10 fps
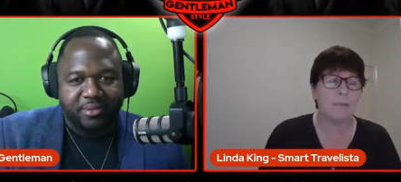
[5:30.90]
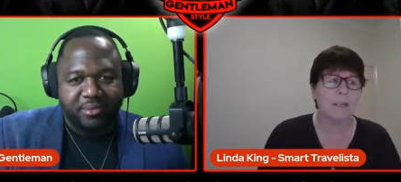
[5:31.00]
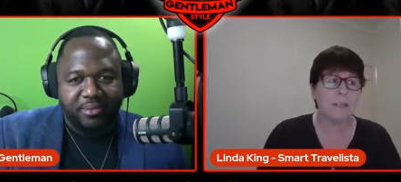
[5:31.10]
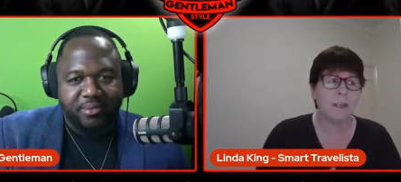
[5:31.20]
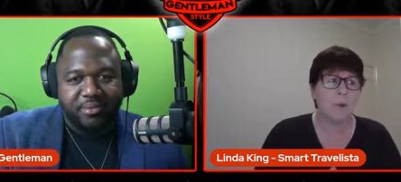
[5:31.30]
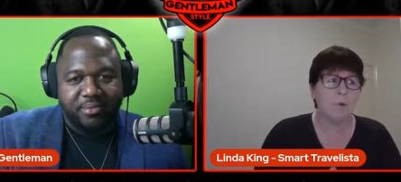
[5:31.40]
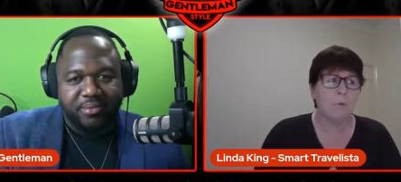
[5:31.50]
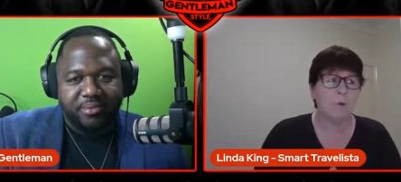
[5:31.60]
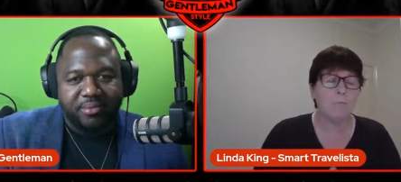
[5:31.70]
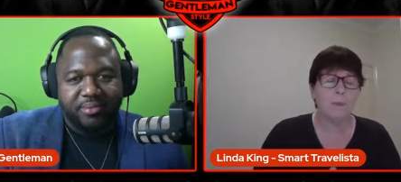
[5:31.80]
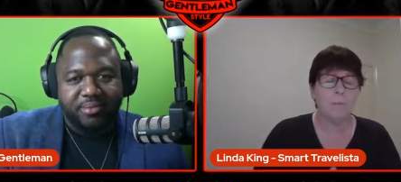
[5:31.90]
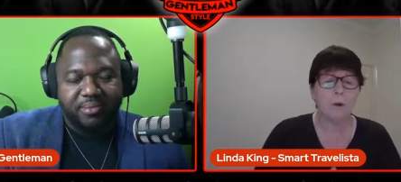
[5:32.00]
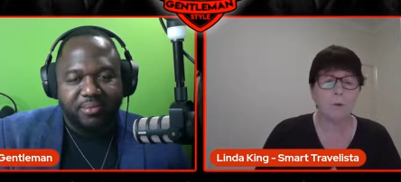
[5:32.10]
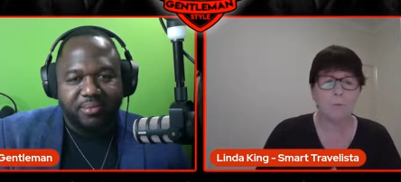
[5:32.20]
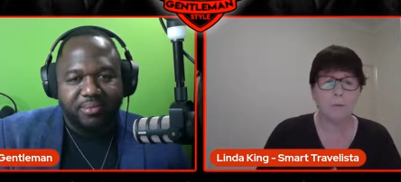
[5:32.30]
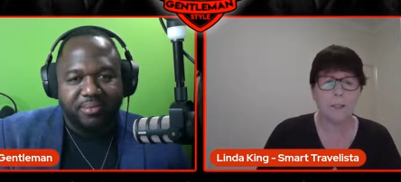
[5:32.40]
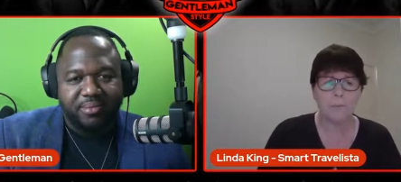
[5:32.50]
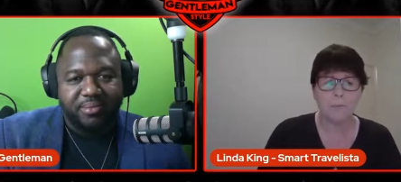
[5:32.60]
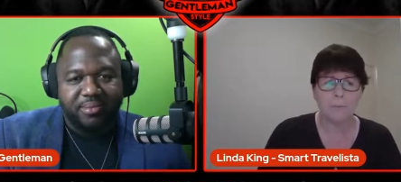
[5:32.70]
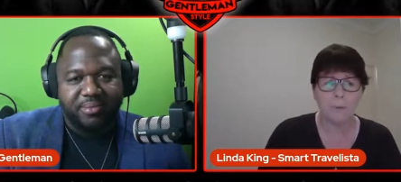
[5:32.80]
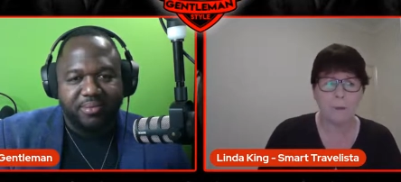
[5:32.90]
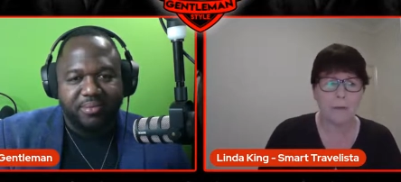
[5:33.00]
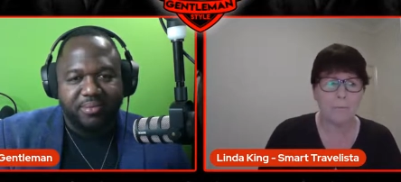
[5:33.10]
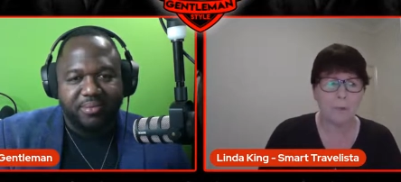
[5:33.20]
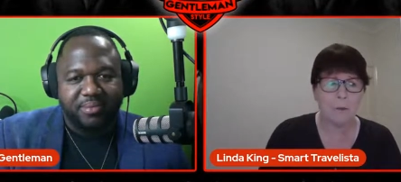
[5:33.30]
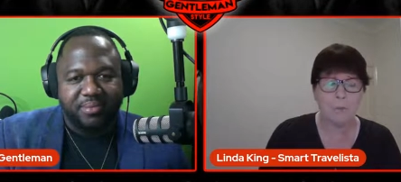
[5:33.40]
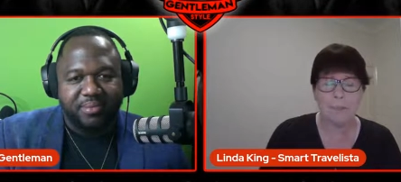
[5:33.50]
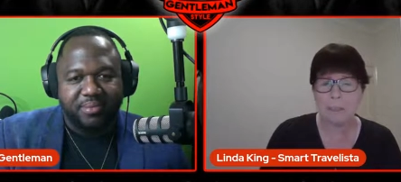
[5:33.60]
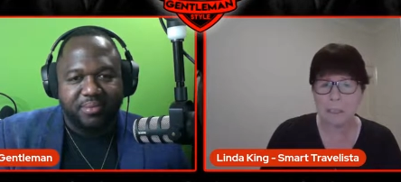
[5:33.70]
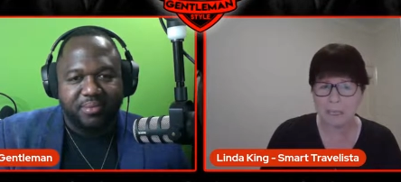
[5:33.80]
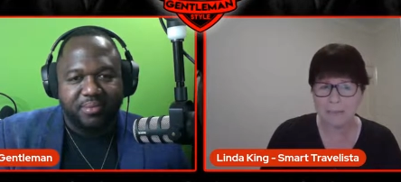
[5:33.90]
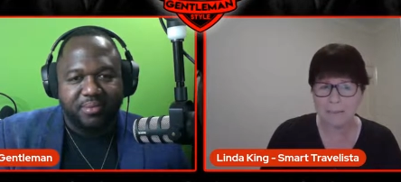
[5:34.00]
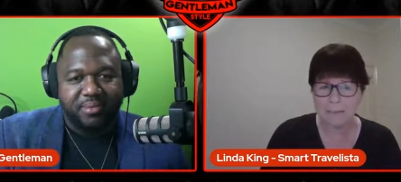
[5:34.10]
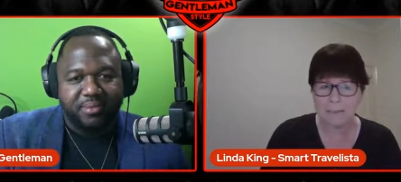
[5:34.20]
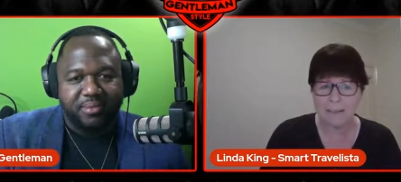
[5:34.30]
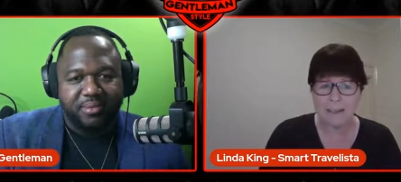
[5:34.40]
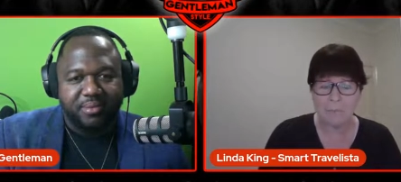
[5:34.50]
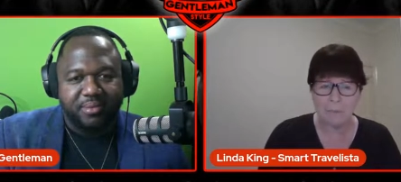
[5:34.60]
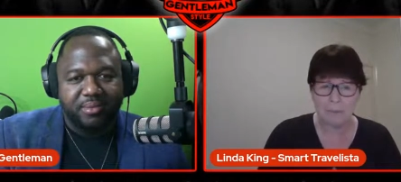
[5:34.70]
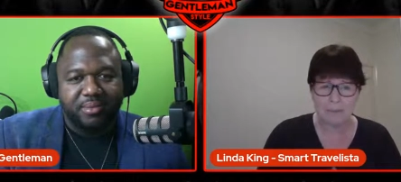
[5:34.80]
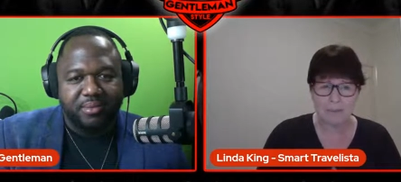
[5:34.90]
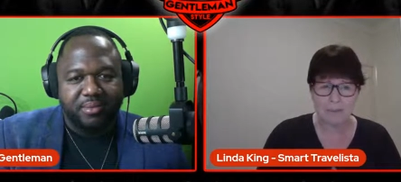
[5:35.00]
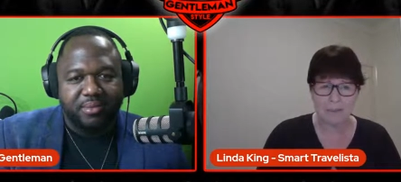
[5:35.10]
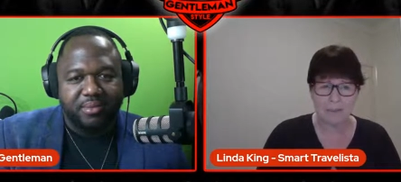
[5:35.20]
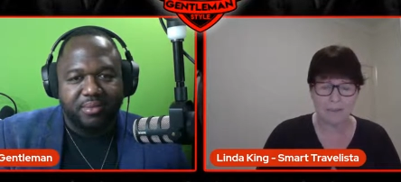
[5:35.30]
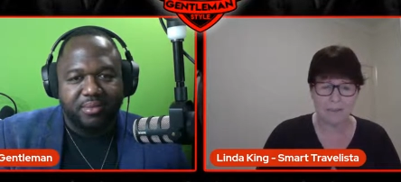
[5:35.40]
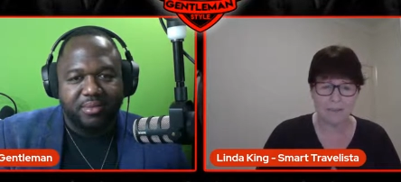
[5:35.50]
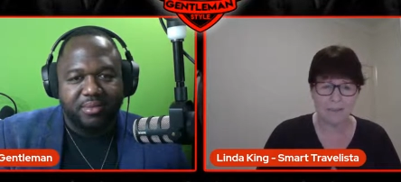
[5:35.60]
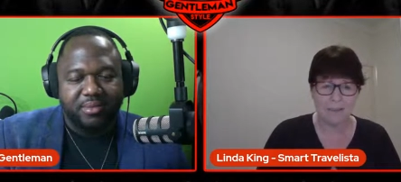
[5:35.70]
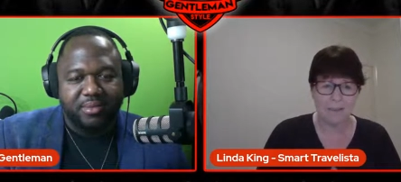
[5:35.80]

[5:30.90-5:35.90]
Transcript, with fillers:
Speaker 1: of money would be probably from about Melbourne to London in business class.